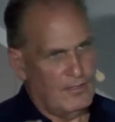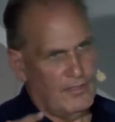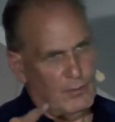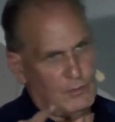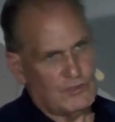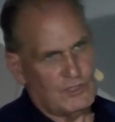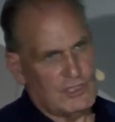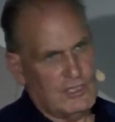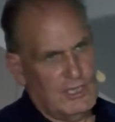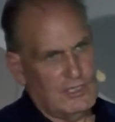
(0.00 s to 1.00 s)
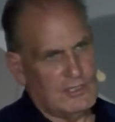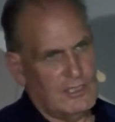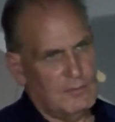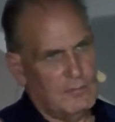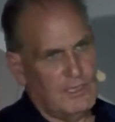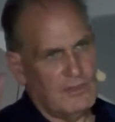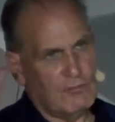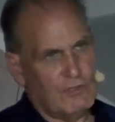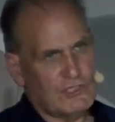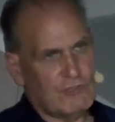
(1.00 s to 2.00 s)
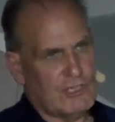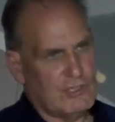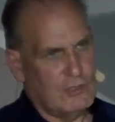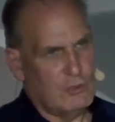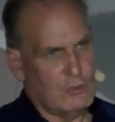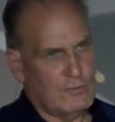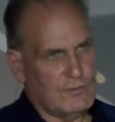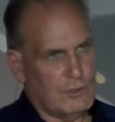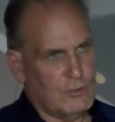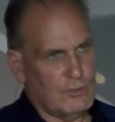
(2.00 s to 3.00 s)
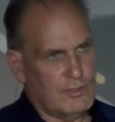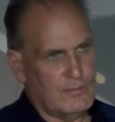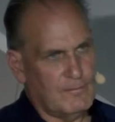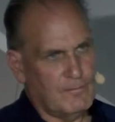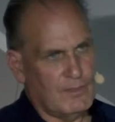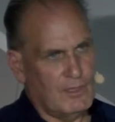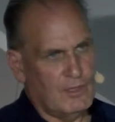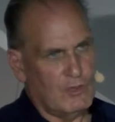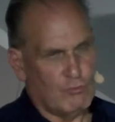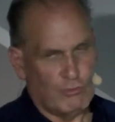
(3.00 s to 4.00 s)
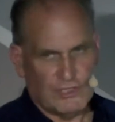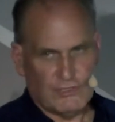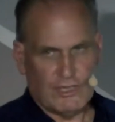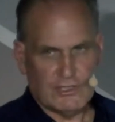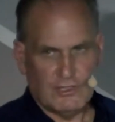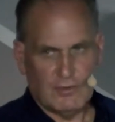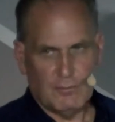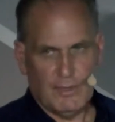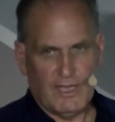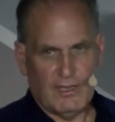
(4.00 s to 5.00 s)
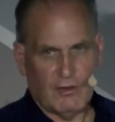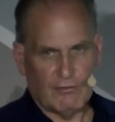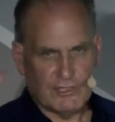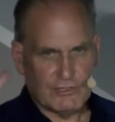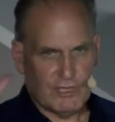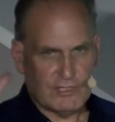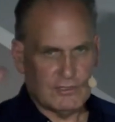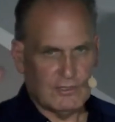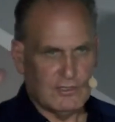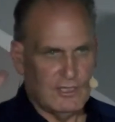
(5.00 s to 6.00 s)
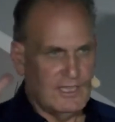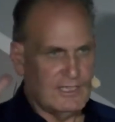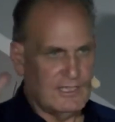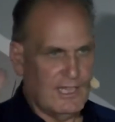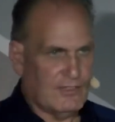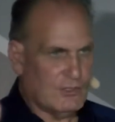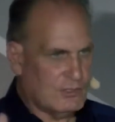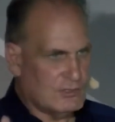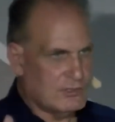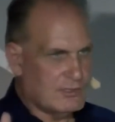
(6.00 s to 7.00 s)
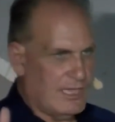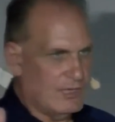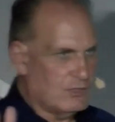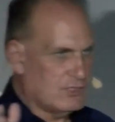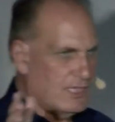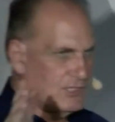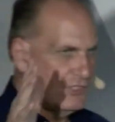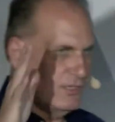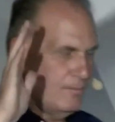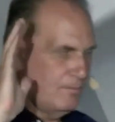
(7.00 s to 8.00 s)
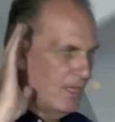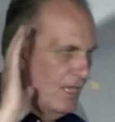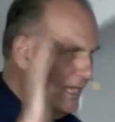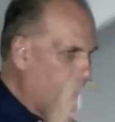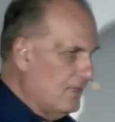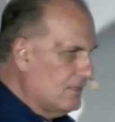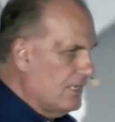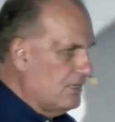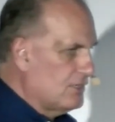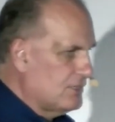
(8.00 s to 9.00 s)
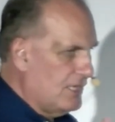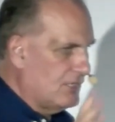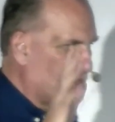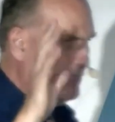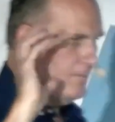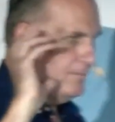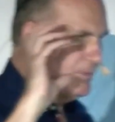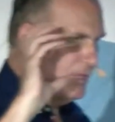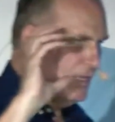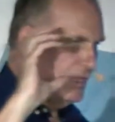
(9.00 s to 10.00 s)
That was the key to him being the resurrected Lord of glory, resurrected in power, resurrected. Death cannot touch him. Hell cannot touch him.